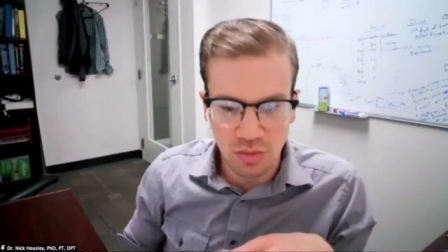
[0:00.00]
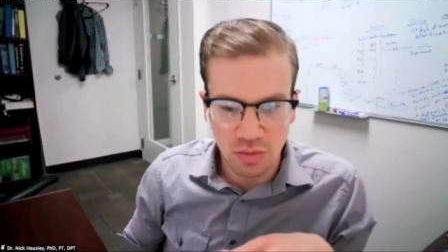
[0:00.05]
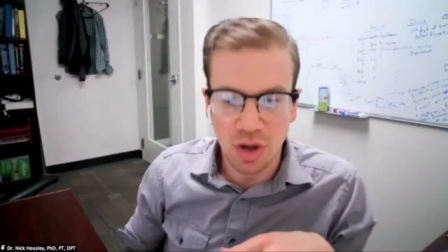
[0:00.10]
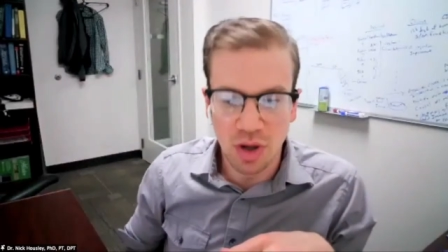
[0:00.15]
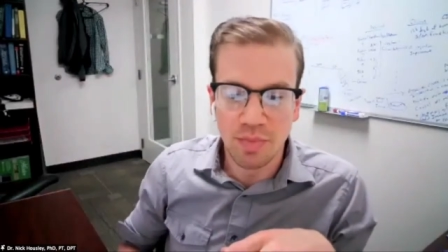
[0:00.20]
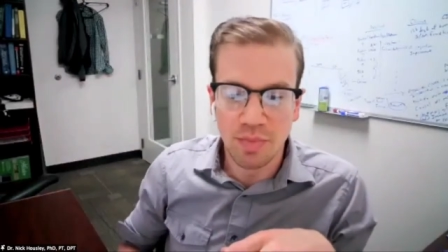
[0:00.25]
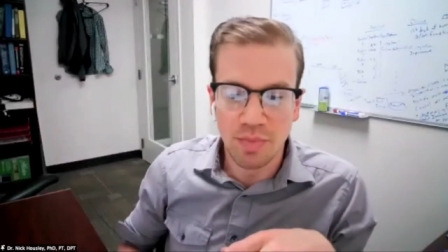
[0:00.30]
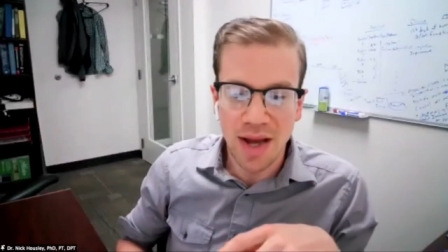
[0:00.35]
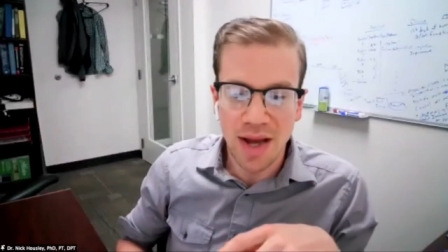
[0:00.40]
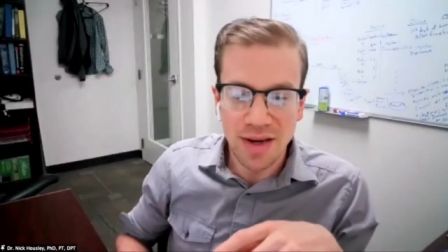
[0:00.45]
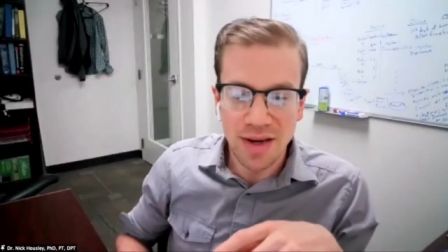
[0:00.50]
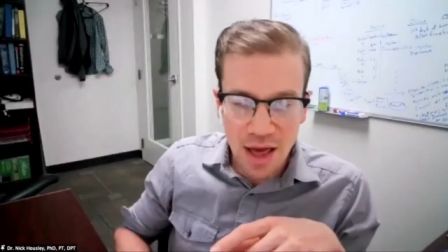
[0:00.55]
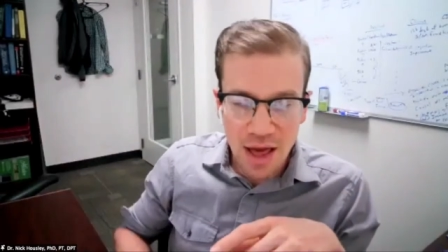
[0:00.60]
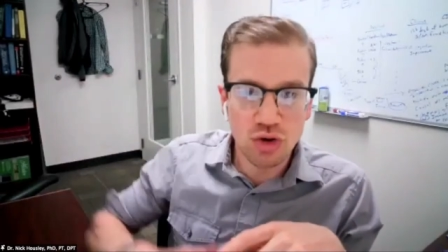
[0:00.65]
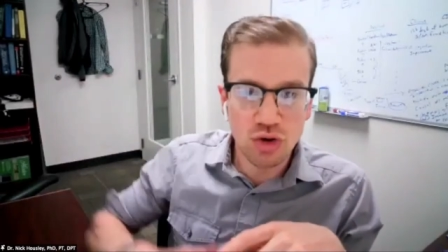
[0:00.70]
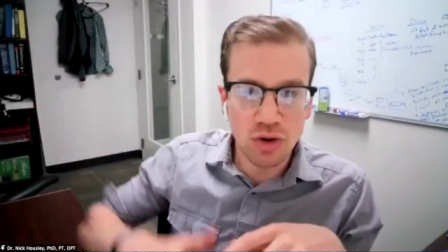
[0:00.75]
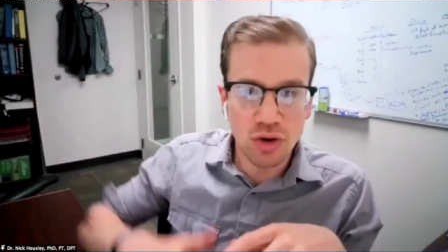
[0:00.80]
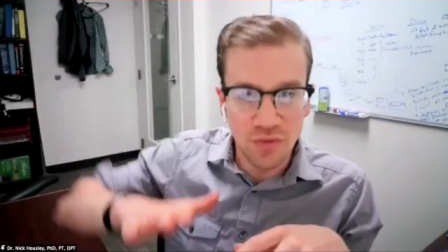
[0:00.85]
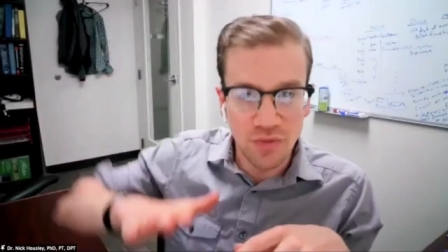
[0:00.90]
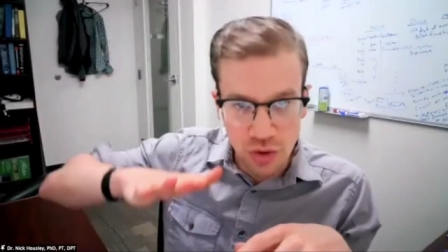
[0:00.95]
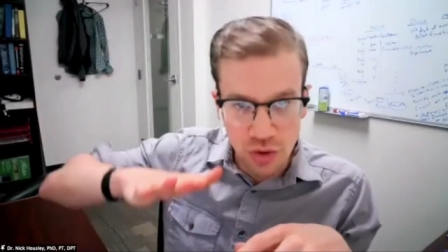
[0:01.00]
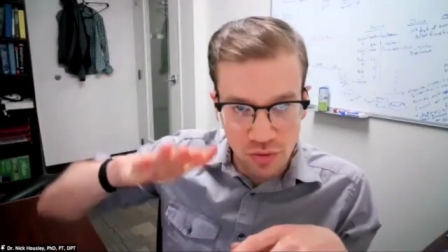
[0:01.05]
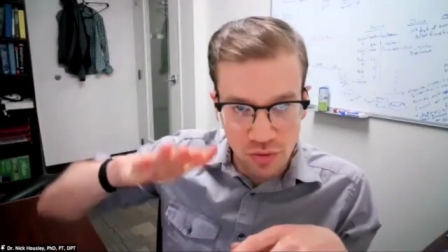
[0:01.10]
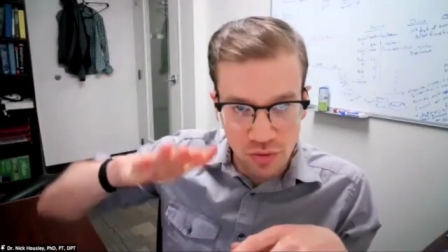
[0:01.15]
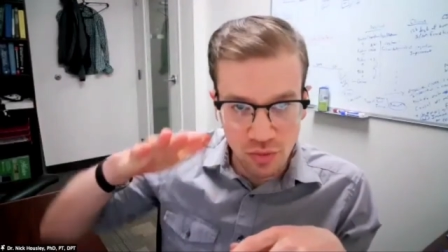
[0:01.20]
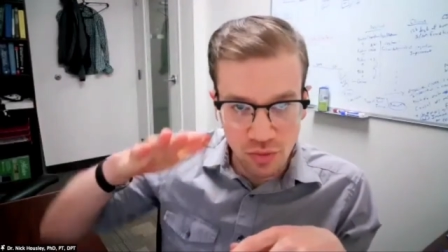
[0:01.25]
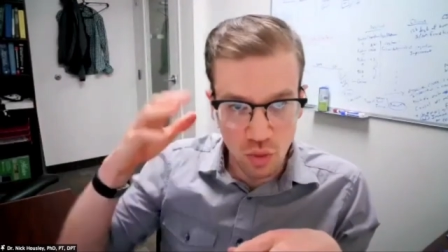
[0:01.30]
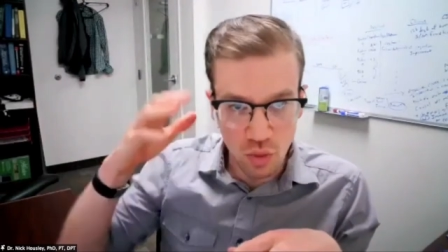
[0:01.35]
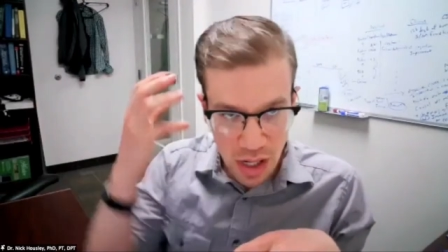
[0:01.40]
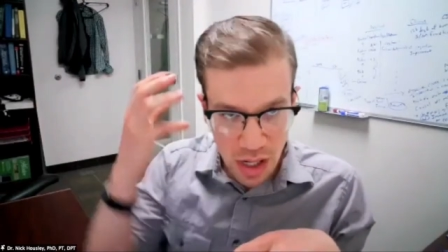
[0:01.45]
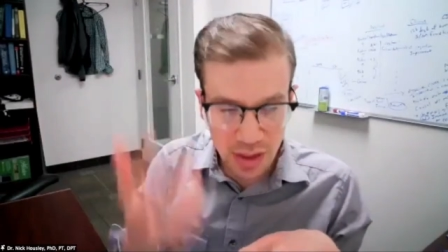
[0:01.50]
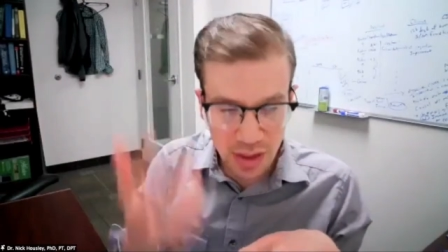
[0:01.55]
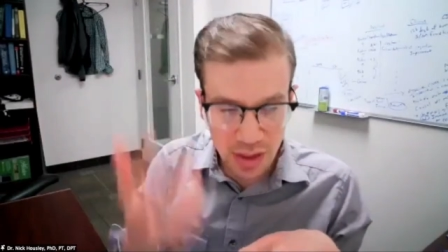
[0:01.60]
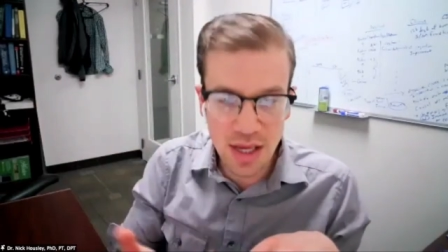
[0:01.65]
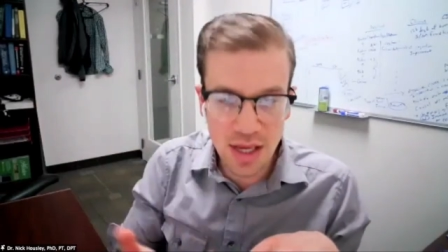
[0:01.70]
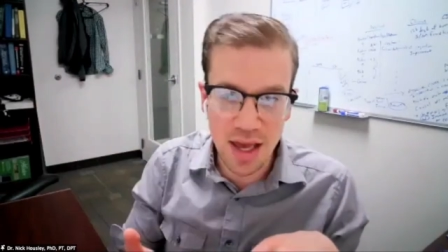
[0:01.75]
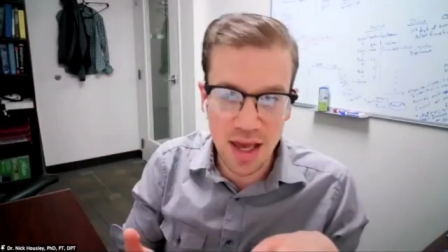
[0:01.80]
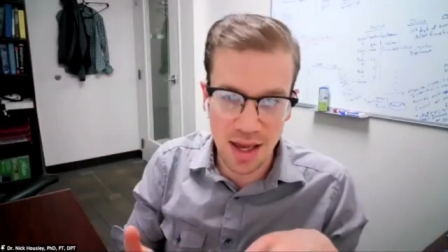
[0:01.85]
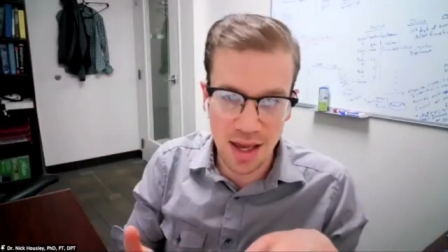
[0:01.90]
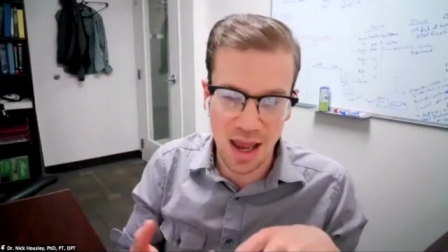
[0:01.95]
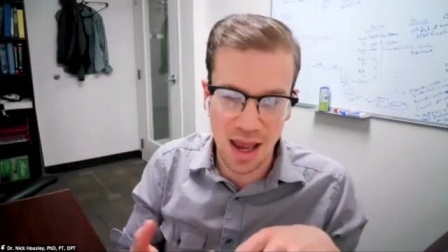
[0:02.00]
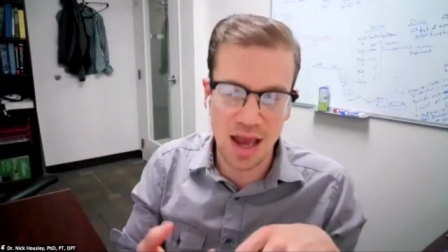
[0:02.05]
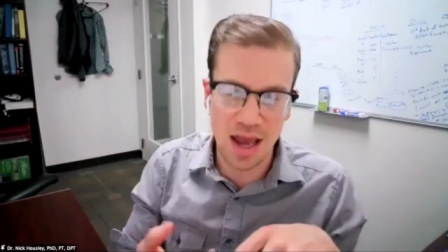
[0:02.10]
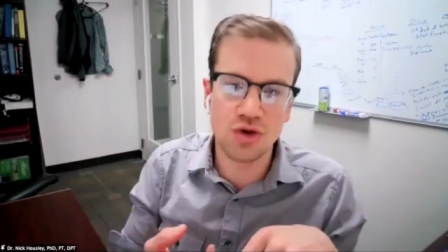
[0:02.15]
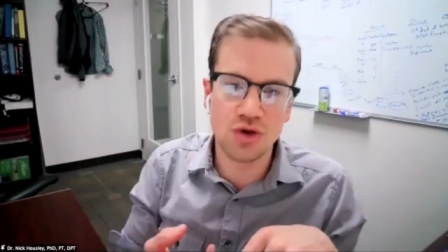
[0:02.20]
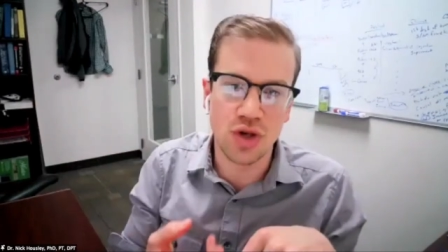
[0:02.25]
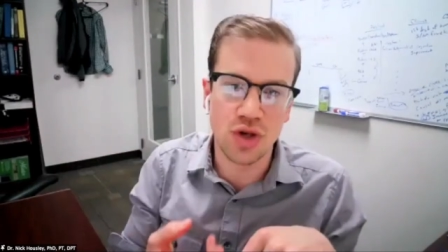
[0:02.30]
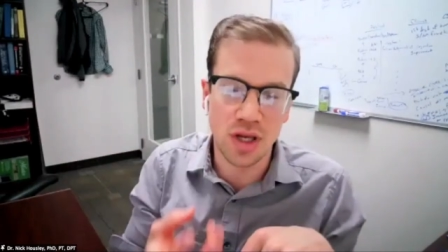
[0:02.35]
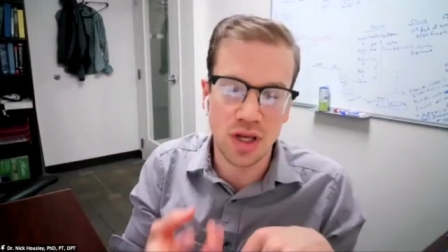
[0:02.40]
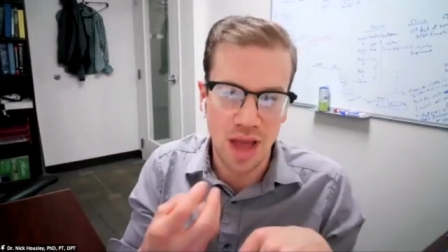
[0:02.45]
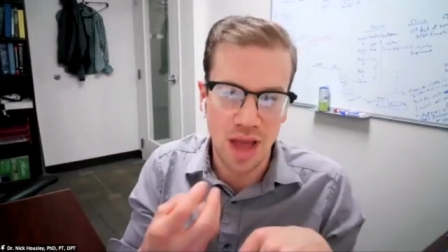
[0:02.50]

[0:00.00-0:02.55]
but by nature of you really engaging